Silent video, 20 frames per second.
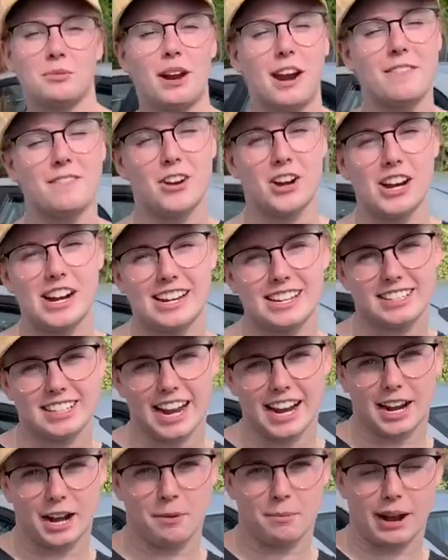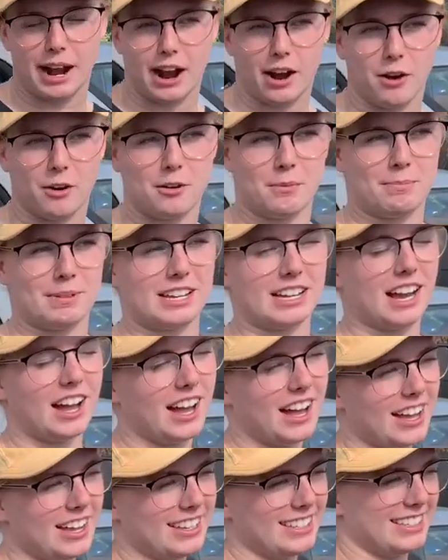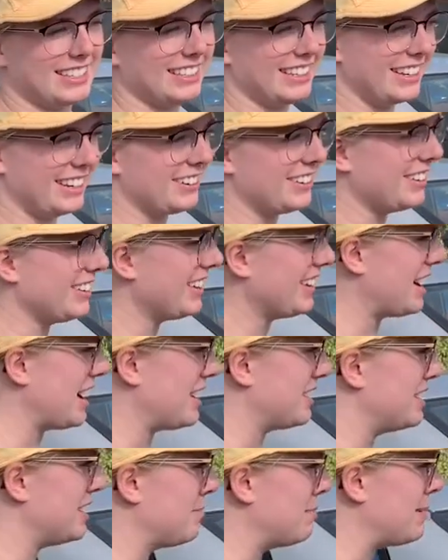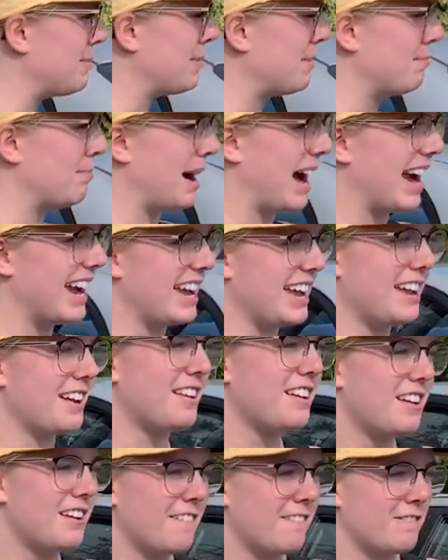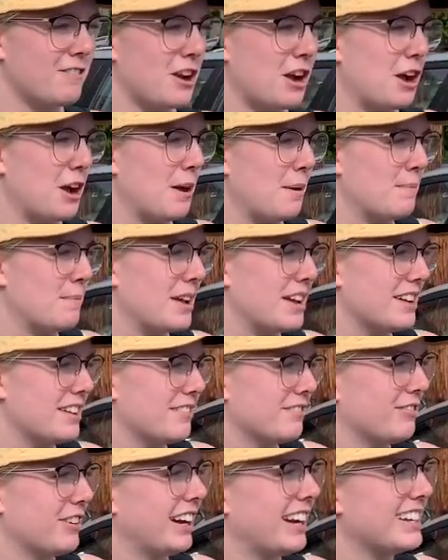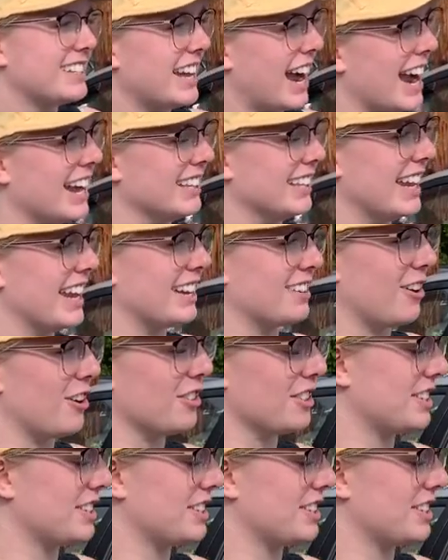one I'm very excited about because literally I see people buy it from freaking Thailand all